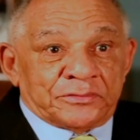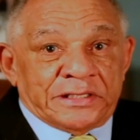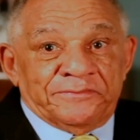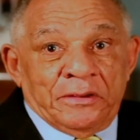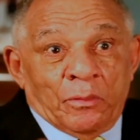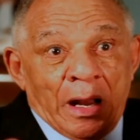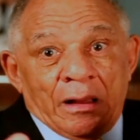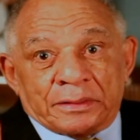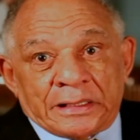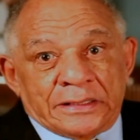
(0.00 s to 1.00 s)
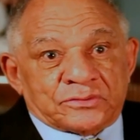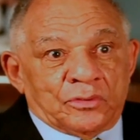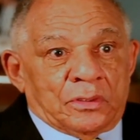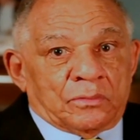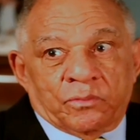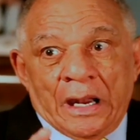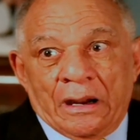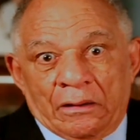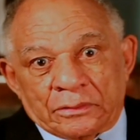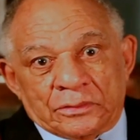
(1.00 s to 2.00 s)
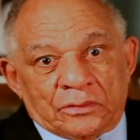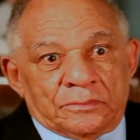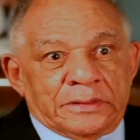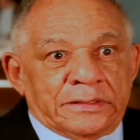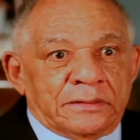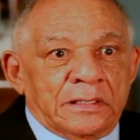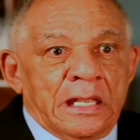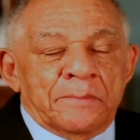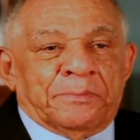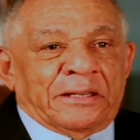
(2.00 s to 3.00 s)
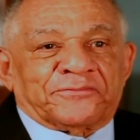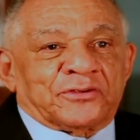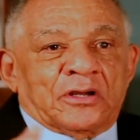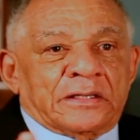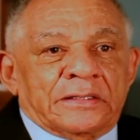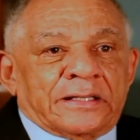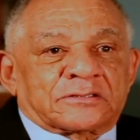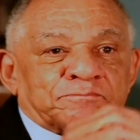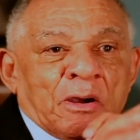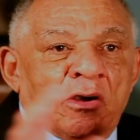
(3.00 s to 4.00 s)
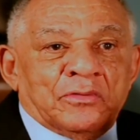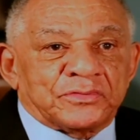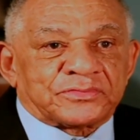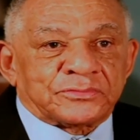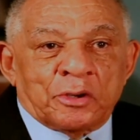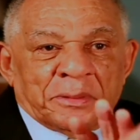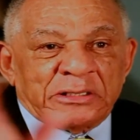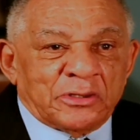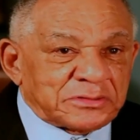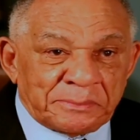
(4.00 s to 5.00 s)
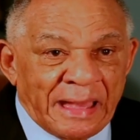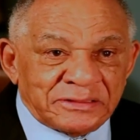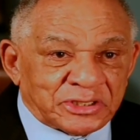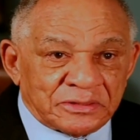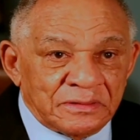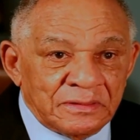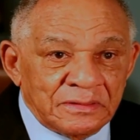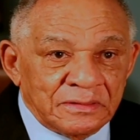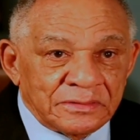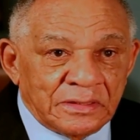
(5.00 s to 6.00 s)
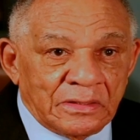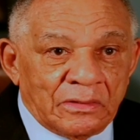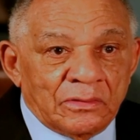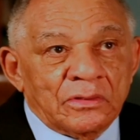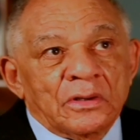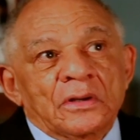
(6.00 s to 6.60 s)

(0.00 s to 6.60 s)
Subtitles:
on TV, wow, that guy's good. Wow, you know what I mean? But if you're not exposed, nobody knows about you, you know?